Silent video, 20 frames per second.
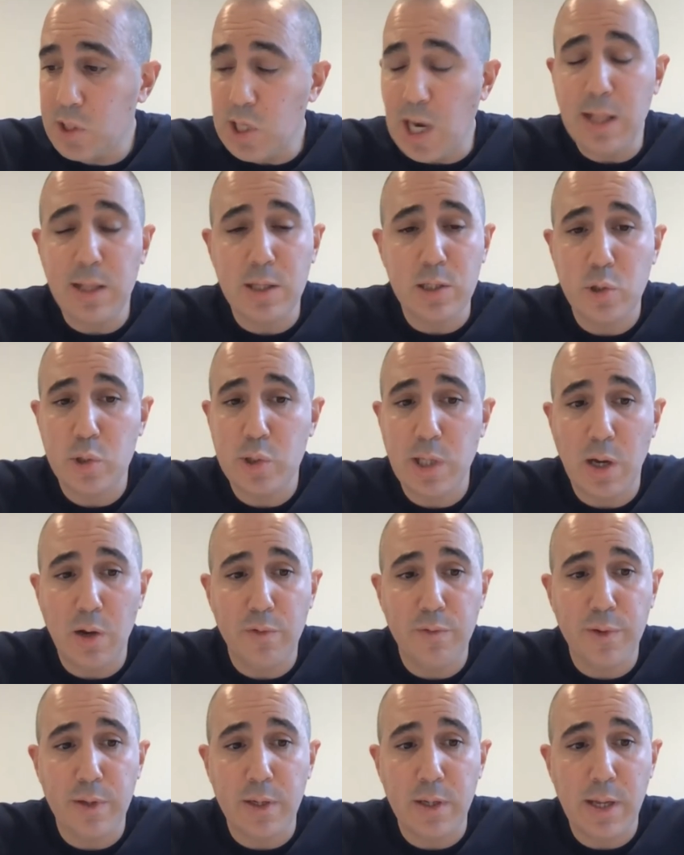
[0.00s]
challenge
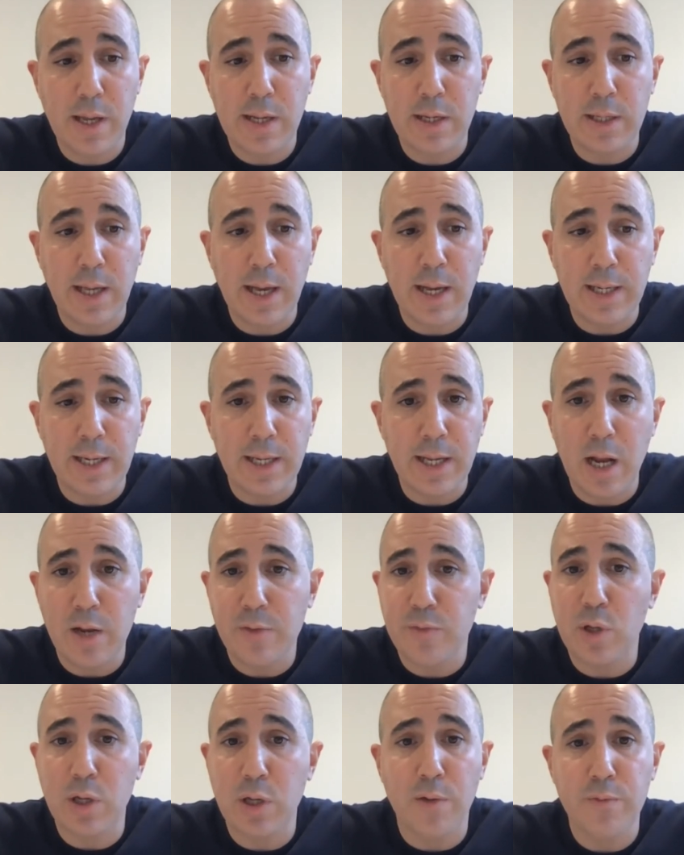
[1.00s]
yourself and get
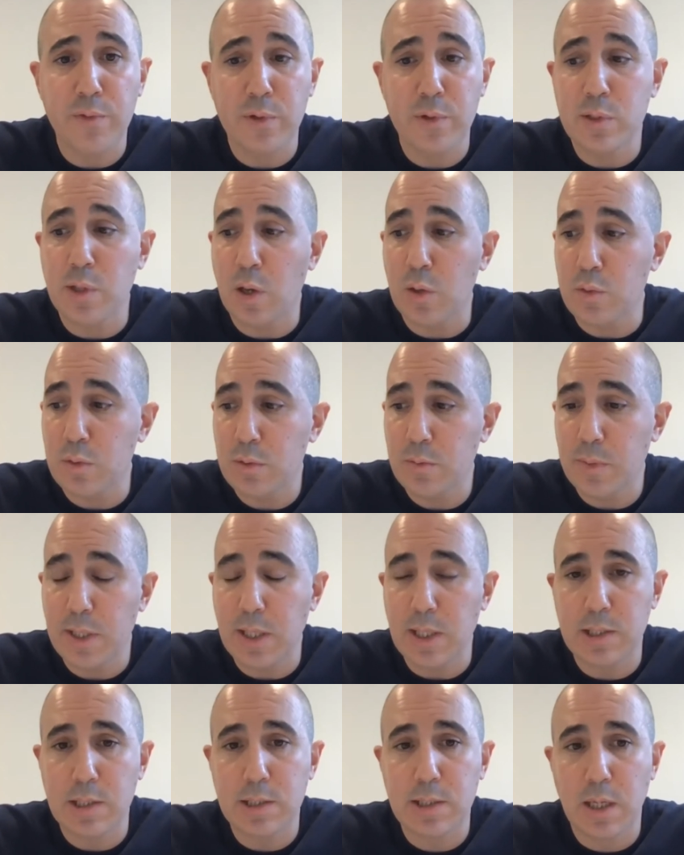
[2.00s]
out of your comfort zone,
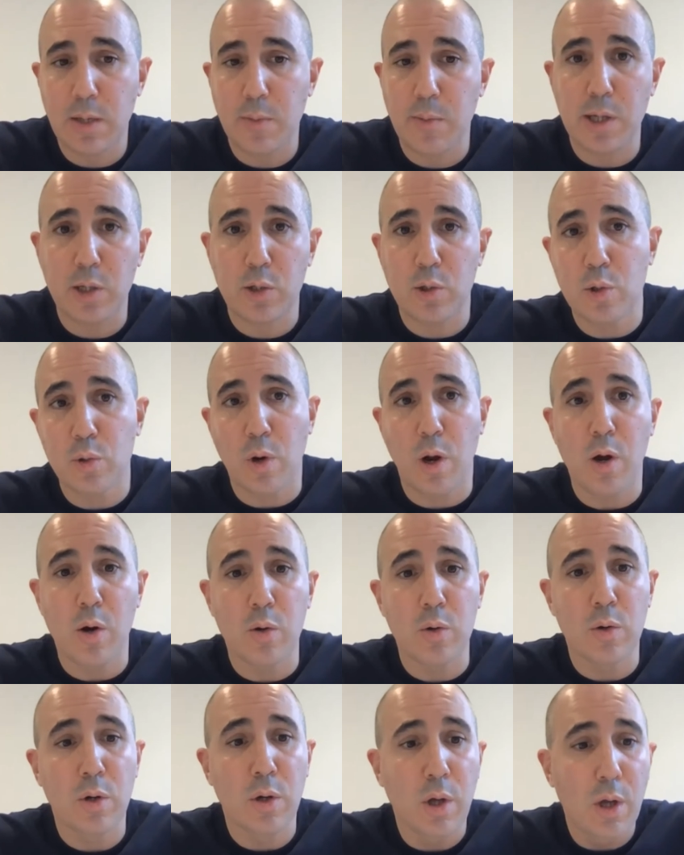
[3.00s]
because it's going to make you
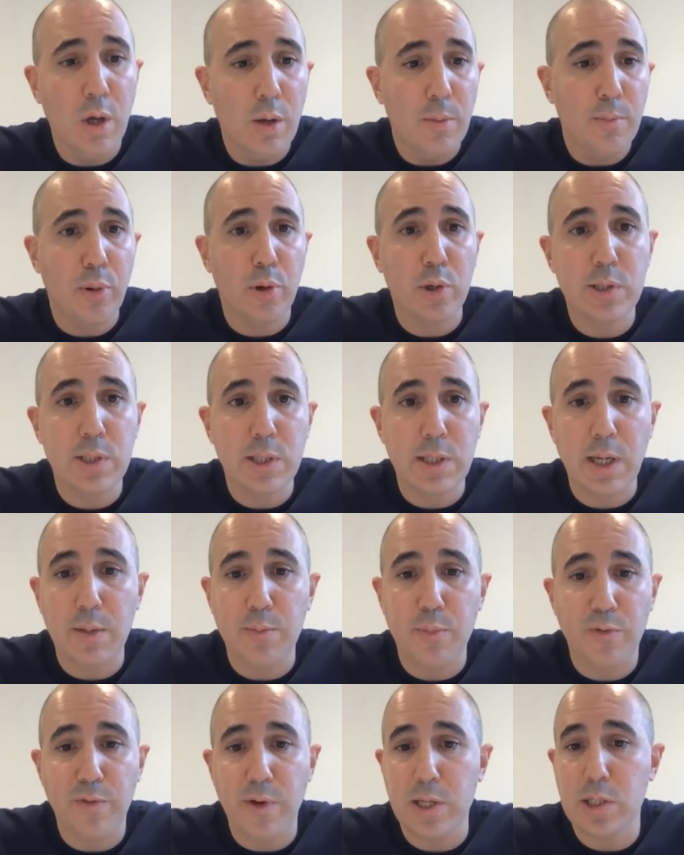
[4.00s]
grow
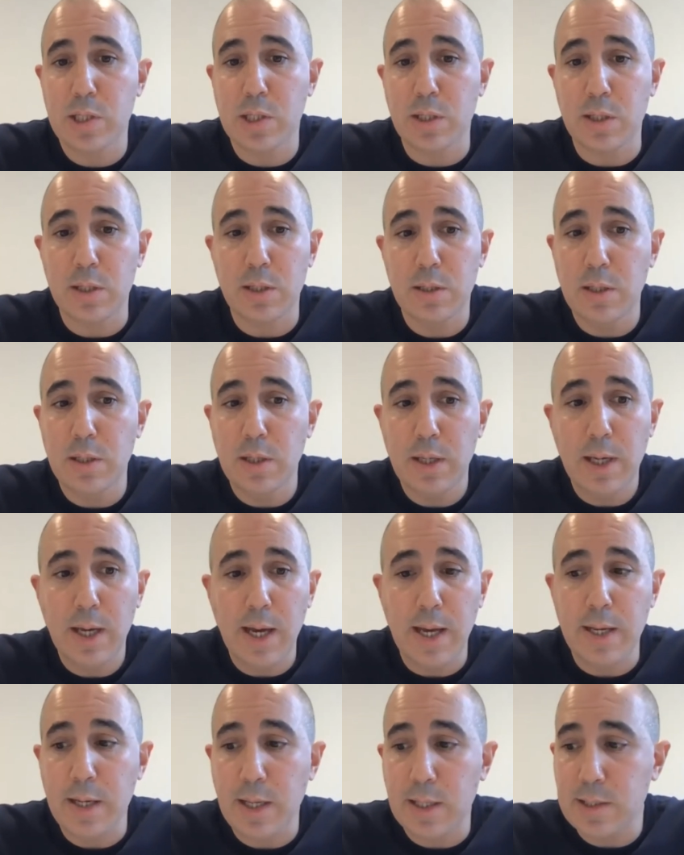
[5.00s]
personally and professionally,
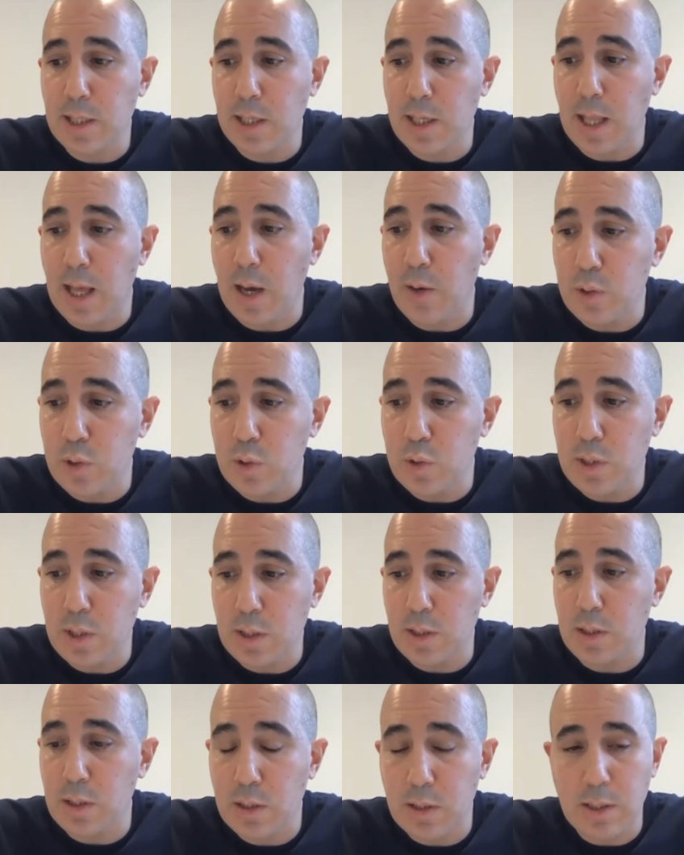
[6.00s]
and it's going to allow you
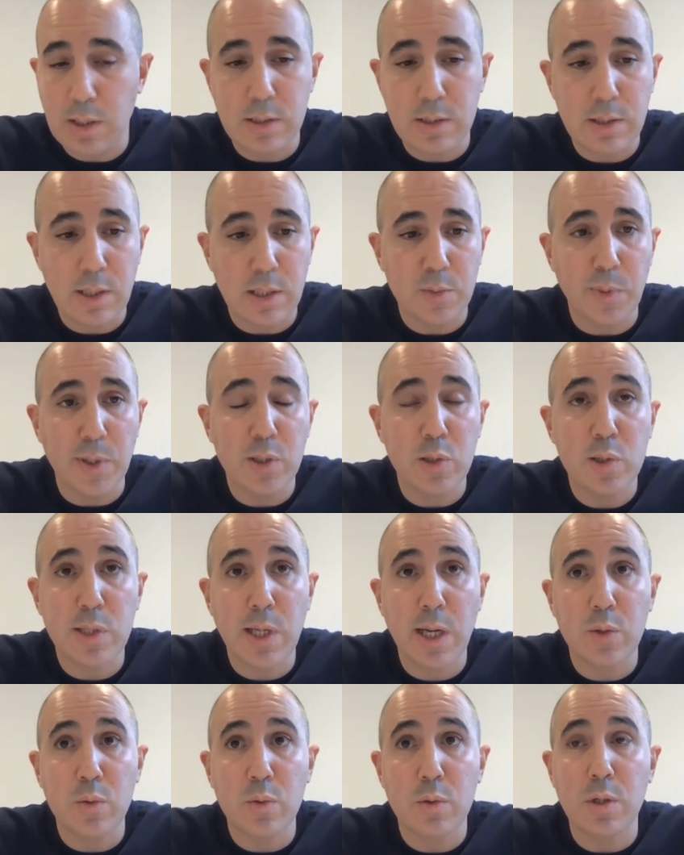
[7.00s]
to, as
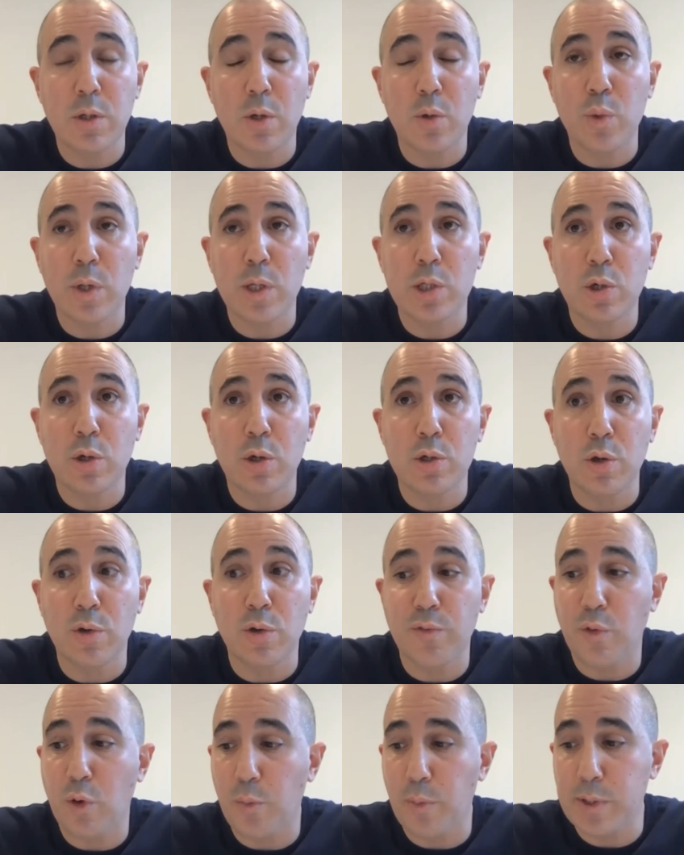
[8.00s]
Peter said, you know, reach
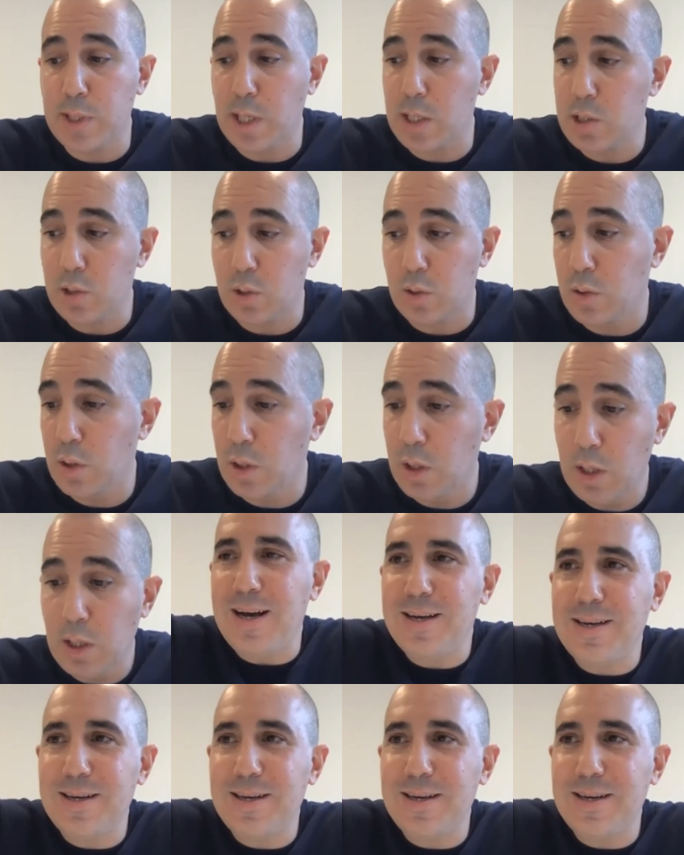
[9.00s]
your full potential.